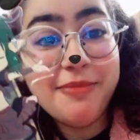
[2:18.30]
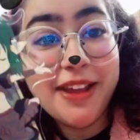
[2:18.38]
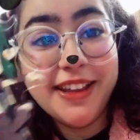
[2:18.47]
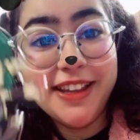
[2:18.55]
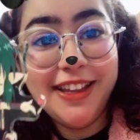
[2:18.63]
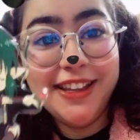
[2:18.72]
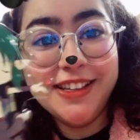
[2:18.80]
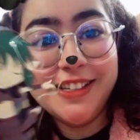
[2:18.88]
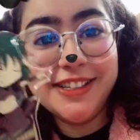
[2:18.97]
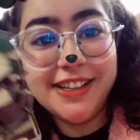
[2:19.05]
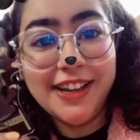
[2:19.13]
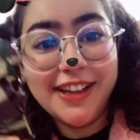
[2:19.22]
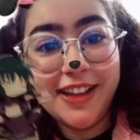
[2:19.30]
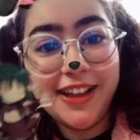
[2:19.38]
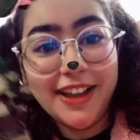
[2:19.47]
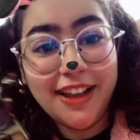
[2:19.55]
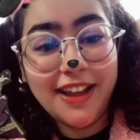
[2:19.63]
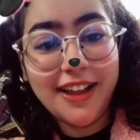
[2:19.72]
they made quiche
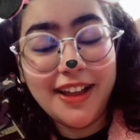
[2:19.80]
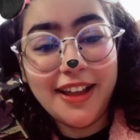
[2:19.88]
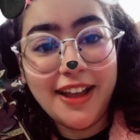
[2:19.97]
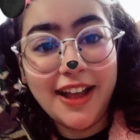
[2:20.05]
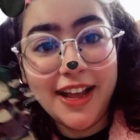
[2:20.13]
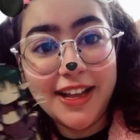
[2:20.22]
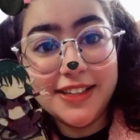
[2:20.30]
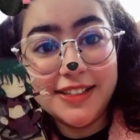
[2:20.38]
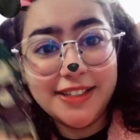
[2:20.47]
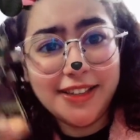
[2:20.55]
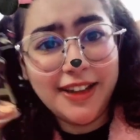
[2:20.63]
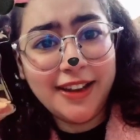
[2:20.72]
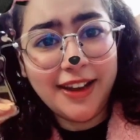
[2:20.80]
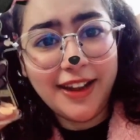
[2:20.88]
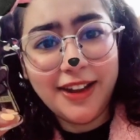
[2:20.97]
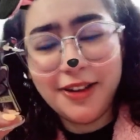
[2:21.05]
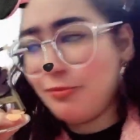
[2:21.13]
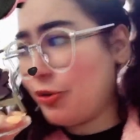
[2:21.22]
as an
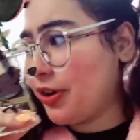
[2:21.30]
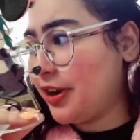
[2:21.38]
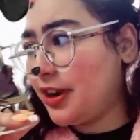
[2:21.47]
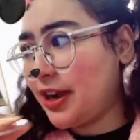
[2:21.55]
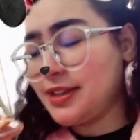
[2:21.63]
item or an,